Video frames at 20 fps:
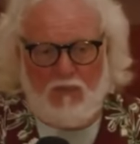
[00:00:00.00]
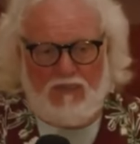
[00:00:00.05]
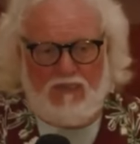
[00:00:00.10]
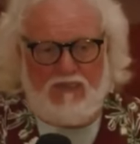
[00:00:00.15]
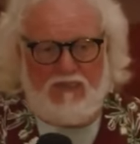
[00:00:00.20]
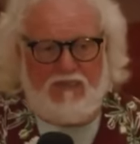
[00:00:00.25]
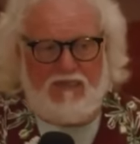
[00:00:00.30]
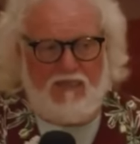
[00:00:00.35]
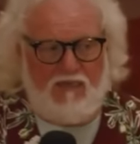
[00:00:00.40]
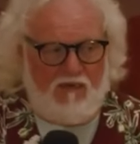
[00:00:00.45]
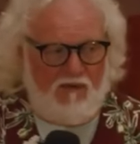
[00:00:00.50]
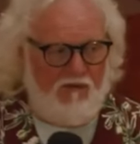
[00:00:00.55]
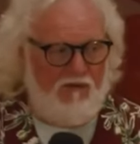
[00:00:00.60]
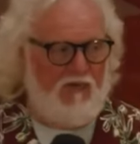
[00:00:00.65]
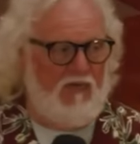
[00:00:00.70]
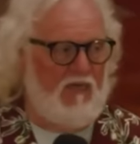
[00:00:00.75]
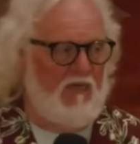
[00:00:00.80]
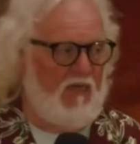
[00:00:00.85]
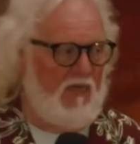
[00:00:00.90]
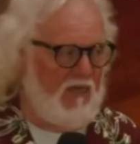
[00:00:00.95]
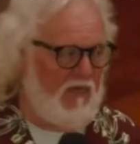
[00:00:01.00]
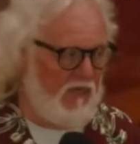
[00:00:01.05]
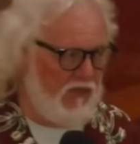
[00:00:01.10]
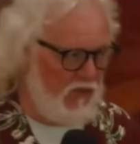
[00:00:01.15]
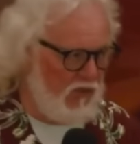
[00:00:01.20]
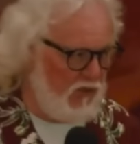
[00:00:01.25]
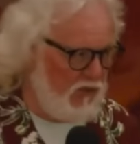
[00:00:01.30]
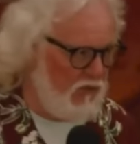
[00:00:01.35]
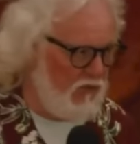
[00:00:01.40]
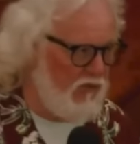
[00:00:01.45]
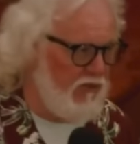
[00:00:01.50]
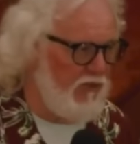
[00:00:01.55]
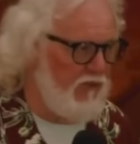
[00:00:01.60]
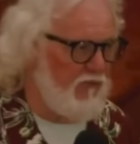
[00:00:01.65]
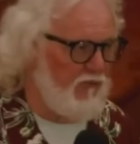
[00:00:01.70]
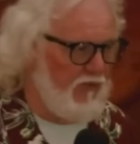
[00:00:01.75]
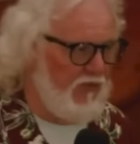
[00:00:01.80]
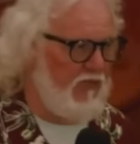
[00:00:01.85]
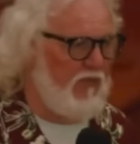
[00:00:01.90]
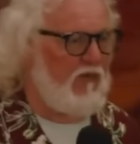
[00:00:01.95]
We carry a
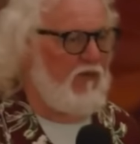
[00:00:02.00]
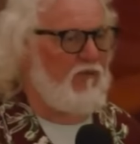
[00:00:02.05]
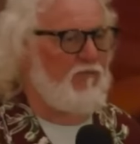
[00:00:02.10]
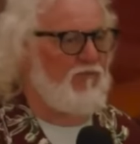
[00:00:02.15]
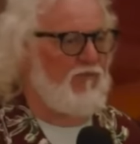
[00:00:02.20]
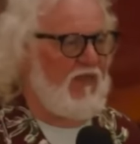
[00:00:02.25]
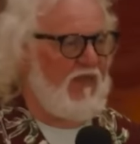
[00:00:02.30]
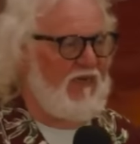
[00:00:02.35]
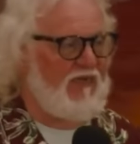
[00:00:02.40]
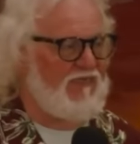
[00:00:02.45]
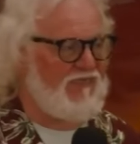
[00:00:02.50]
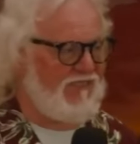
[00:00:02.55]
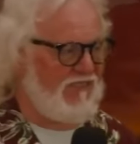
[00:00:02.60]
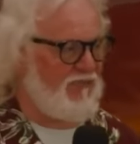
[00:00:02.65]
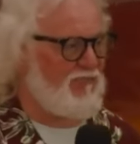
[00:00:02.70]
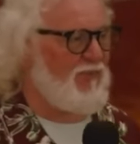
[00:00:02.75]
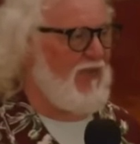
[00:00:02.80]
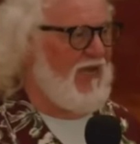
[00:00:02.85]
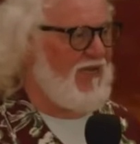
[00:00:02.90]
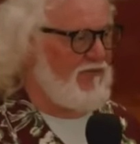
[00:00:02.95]
glory realm that is